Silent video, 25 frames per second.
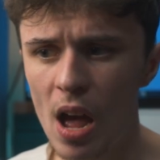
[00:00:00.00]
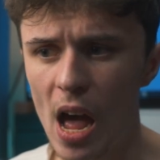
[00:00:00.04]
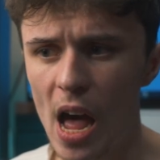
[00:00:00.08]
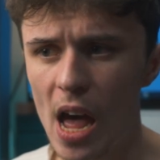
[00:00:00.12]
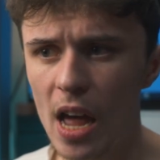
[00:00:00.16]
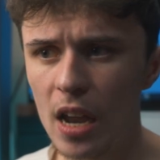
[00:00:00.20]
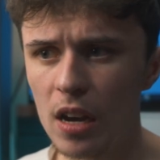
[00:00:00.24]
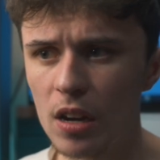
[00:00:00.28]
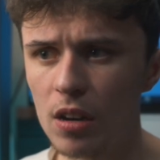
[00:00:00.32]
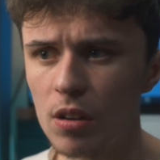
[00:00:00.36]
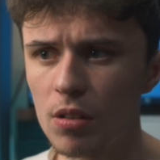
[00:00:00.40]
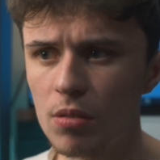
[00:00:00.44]

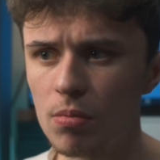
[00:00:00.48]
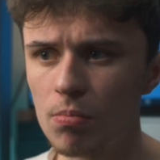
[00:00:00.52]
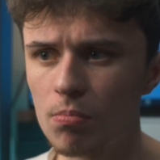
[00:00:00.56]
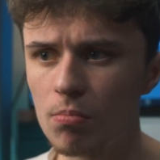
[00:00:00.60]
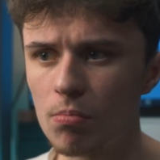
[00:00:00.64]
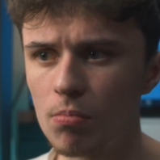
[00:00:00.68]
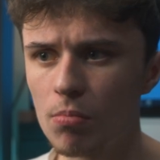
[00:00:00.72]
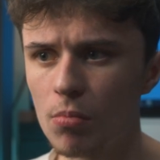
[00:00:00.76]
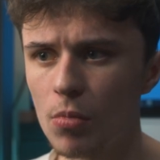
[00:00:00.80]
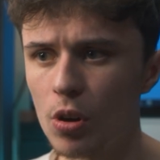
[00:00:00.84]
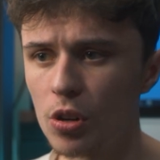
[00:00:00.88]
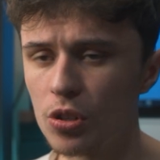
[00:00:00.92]
and
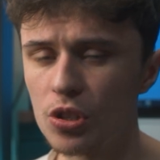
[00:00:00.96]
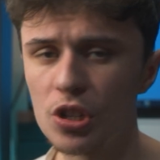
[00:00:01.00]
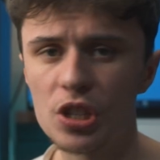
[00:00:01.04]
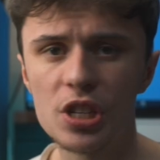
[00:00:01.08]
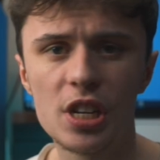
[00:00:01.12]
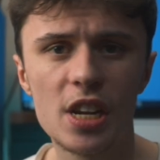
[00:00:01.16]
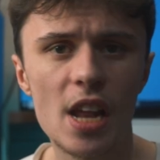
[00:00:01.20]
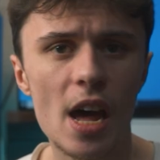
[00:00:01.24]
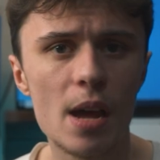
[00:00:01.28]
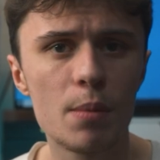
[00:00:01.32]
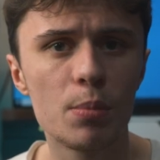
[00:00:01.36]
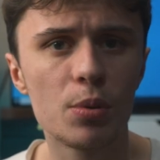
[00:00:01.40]
I
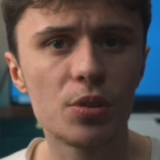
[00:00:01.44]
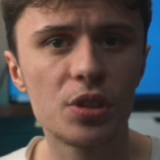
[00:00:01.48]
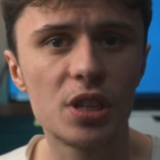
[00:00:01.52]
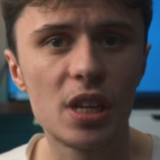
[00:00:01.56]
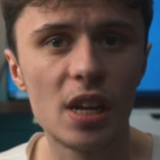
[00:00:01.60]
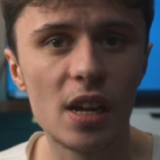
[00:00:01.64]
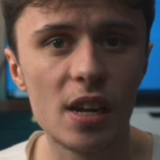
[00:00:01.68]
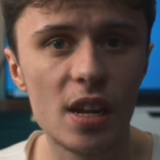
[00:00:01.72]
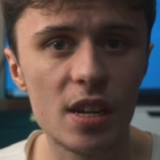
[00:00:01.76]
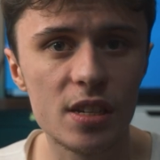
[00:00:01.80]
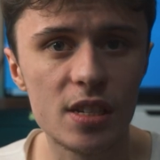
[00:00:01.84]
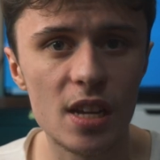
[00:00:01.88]
just enabled
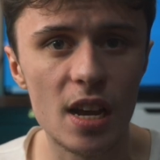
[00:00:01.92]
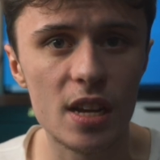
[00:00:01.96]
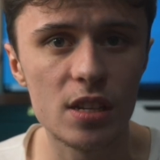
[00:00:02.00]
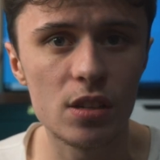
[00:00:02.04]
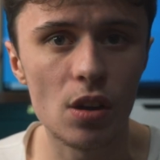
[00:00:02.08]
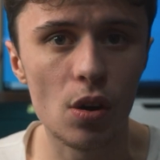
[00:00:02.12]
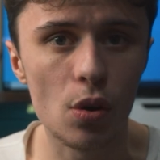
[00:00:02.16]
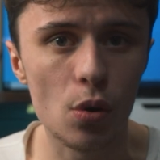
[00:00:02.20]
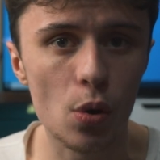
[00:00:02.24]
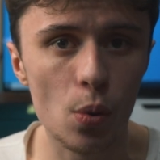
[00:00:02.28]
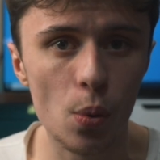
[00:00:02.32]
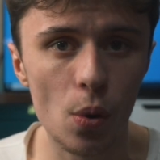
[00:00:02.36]

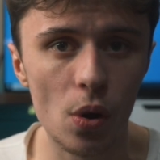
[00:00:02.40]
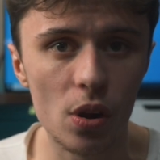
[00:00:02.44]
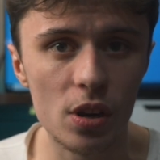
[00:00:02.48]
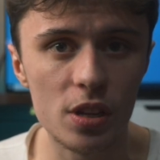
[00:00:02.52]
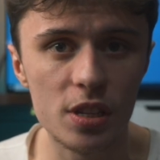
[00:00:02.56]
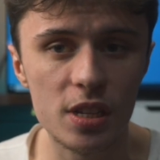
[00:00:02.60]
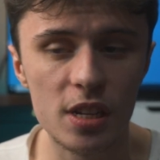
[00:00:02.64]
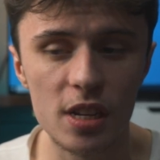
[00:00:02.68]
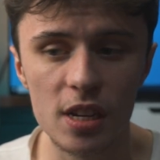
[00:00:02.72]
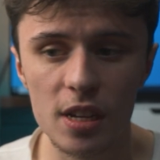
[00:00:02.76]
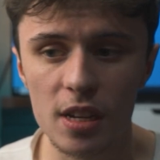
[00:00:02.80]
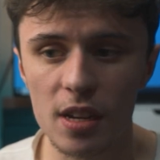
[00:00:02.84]
DLSS on
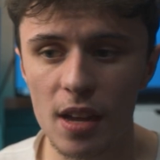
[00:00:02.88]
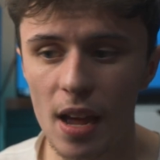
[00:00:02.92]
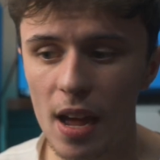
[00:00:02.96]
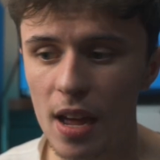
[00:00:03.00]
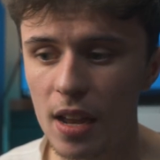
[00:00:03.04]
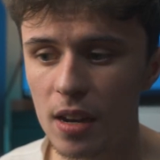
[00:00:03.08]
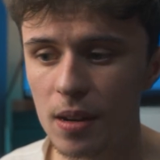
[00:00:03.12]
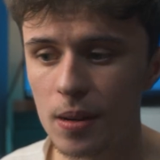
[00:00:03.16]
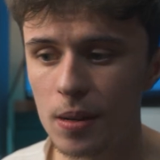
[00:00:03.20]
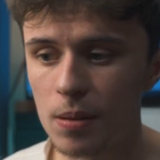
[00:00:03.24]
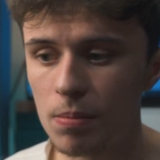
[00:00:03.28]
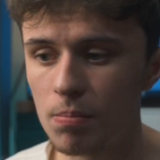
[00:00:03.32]
quality
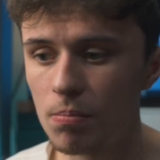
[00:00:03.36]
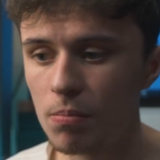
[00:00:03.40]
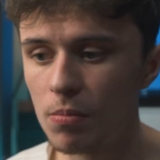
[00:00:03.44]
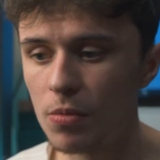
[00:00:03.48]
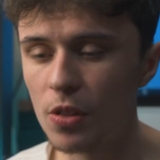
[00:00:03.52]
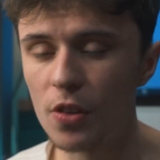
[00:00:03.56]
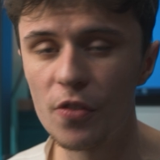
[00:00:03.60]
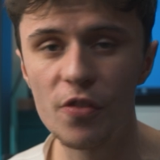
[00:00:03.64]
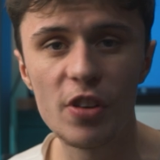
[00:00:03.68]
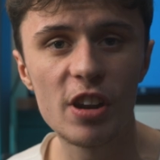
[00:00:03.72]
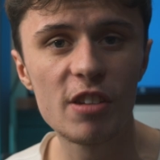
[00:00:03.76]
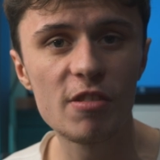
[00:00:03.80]
and
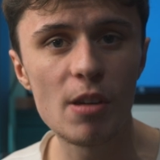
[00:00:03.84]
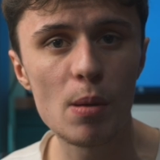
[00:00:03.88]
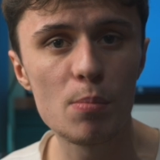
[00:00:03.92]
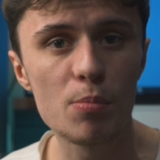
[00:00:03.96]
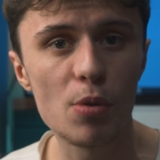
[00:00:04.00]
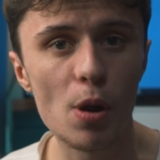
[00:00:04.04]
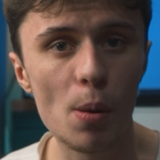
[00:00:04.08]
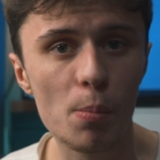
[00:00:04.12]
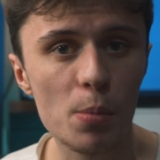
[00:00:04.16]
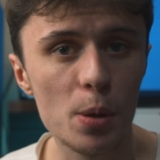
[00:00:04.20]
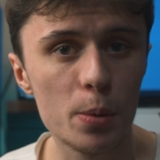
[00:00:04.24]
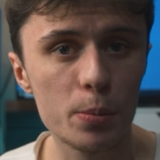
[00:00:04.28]
the VRAM
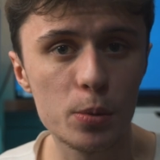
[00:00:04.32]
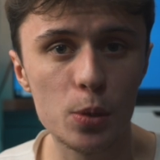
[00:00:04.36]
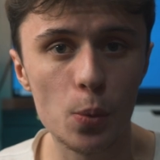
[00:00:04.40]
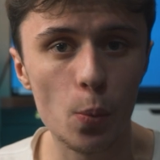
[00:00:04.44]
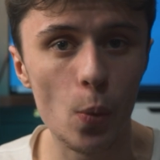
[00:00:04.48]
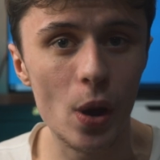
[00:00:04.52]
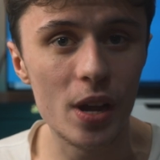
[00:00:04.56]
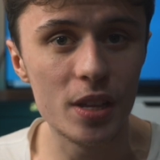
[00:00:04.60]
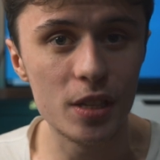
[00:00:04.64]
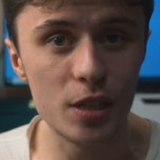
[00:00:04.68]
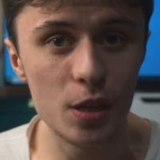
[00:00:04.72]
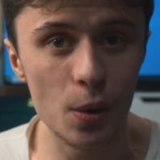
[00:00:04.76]
problems
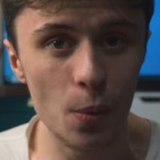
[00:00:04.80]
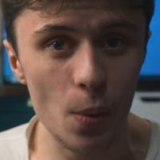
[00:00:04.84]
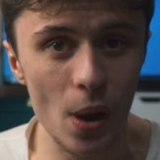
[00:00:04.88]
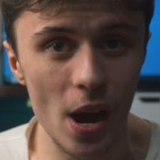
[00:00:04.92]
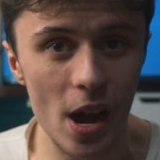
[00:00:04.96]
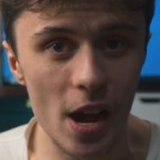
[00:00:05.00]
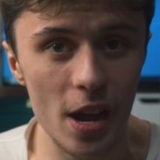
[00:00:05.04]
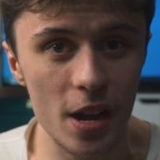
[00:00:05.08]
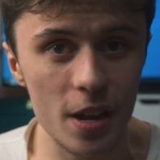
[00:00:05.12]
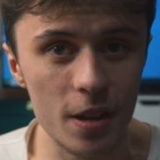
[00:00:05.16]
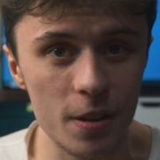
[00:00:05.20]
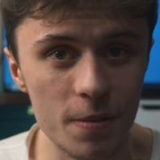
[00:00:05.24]
went
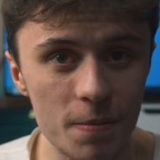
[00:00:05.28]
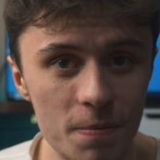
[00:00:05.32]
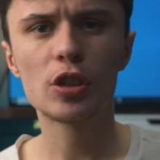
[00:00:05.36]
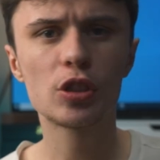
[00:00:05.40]
away.